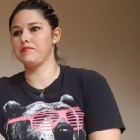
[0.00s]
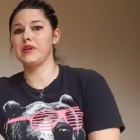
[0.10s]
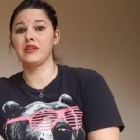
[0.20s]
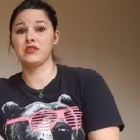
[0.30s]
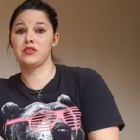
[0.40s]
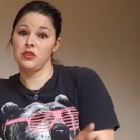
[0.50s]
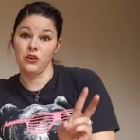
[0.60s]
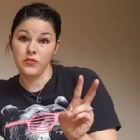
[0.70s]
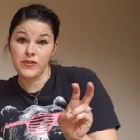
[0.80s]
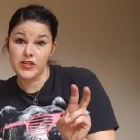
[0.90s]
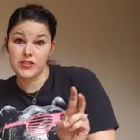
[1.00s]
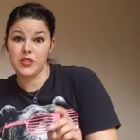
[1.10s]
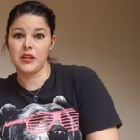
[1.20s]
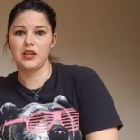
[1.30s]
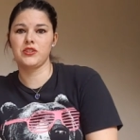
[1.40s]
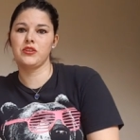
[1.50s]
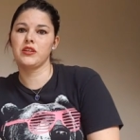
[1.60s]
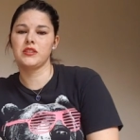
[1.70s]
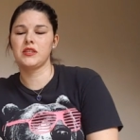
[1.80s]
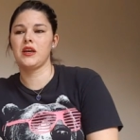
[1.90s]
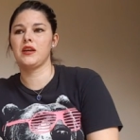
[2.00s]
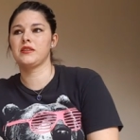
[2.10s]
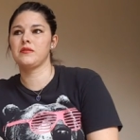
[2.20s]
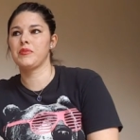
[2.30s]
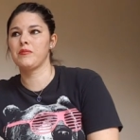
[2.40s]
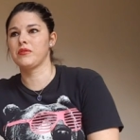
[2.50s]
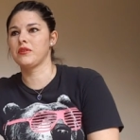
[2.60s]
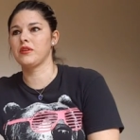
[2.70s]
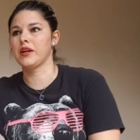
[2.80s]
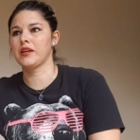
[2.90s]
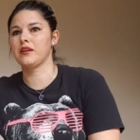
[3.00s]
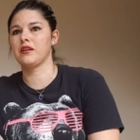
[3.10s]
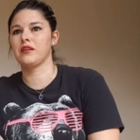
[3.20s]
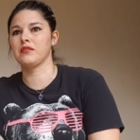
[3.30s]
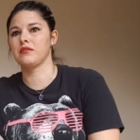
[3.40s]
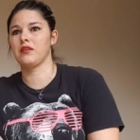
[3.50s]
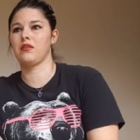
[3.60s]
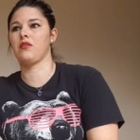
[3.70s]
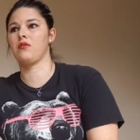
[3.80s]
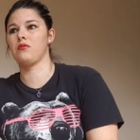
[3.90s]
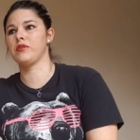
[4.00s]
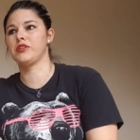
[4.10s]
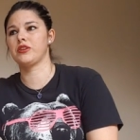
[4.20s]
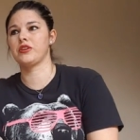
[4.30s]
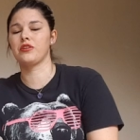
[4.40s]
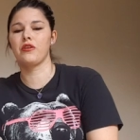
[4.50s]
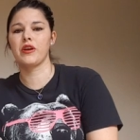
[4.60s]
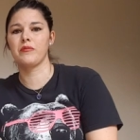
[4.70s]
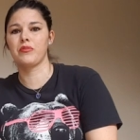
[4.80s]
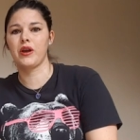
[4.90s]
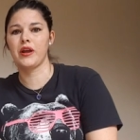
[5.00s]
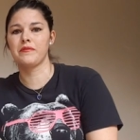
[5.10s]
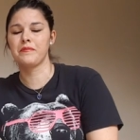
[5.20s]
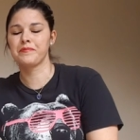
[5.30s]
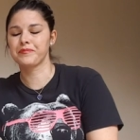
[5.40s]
being serviced, I guess you could say. Some people don't like hearing, oh, we took her to go get bread.